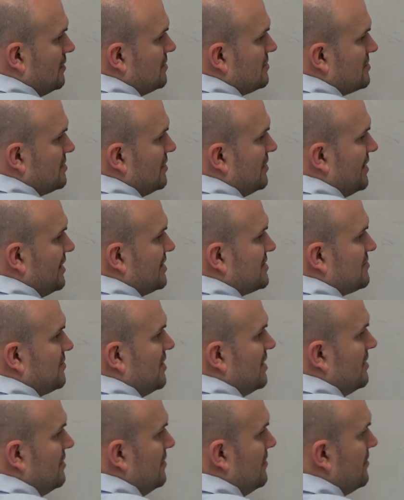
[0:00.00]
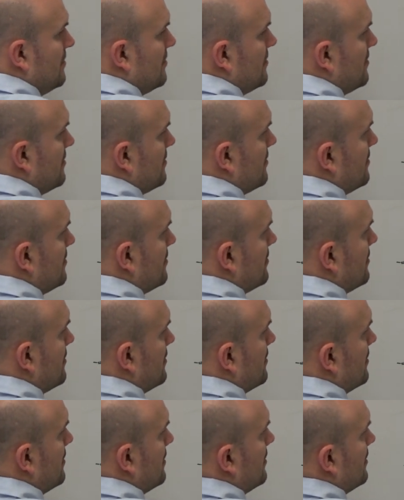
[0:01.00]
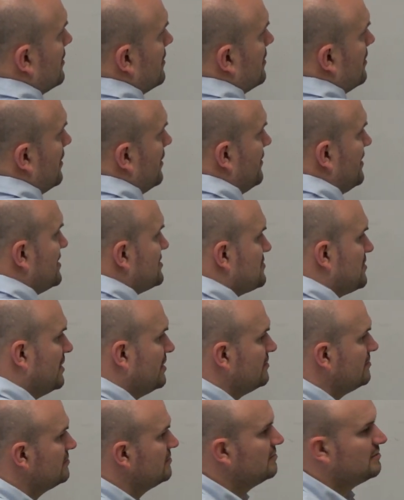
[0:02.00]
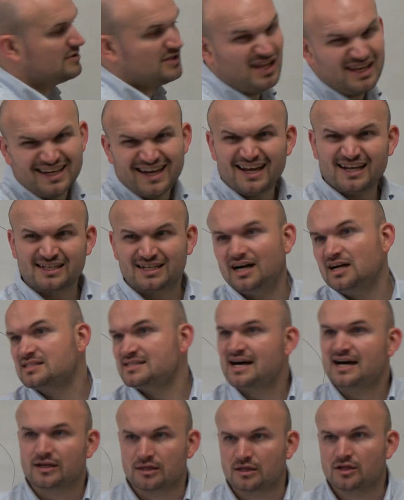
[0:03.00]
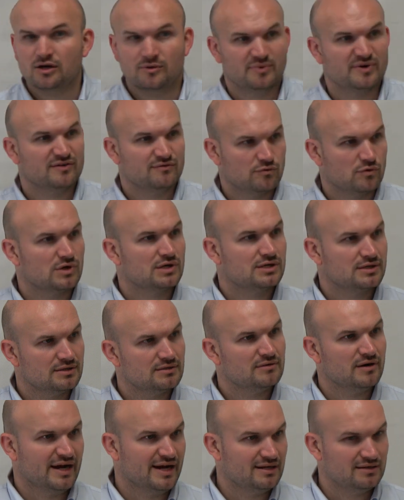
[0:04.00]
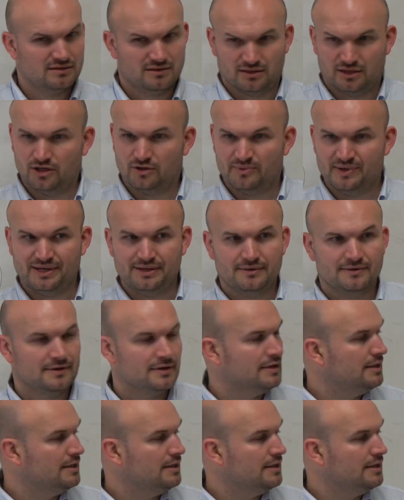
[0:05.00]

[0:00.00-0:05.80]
So there's 1, and there's 1. So that kind of cuts out a little bit of work, right? A little bit.